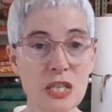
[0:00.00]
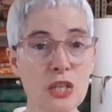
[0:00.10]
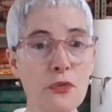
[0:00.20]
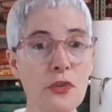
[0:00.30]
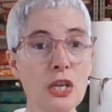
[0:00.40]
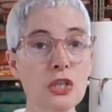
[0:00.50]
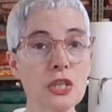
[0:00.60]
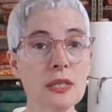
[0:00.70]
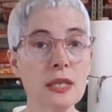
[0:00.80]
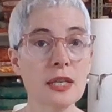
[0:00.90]
to finish
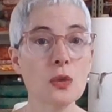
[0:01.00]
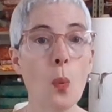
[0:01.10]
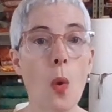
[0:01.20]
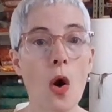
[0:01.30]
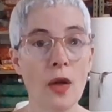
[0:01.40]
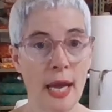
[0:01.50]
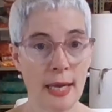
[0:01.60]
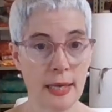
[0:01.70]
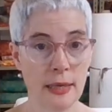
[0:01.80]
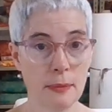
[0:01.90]
this as a wall
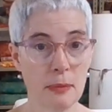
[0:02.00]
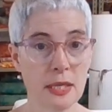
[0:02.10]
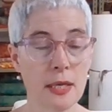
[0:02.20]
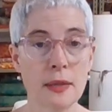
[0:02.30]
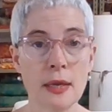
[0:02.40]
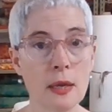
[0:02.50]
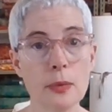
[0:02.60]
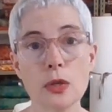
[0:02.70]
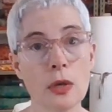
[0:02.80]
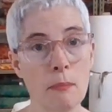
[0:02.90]
hanging because I think it
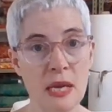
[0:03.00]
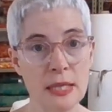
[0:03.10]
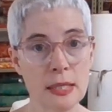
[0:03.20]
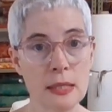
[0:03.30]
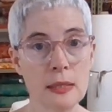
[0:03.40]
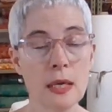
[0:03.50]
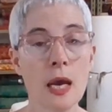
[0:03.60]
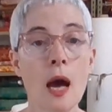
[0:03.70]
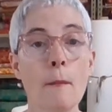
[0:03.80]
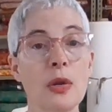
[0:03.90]
would look amazing,
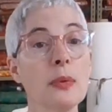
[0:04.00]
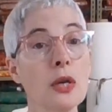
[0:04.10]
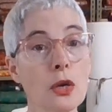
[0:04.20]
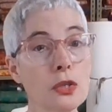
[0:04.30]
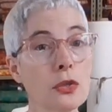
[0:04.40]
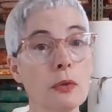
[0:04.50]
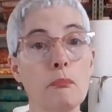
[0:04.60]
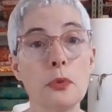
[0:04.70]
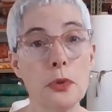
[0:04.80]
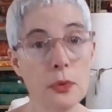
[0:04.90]
but it would also
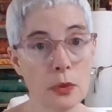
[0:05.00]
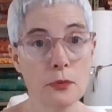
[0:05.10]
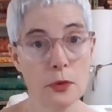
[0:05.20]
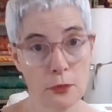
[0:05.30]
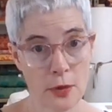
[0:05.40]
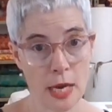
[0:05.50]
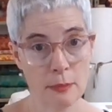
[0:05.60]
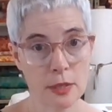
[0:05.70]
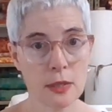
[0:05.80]
look beautiful framed.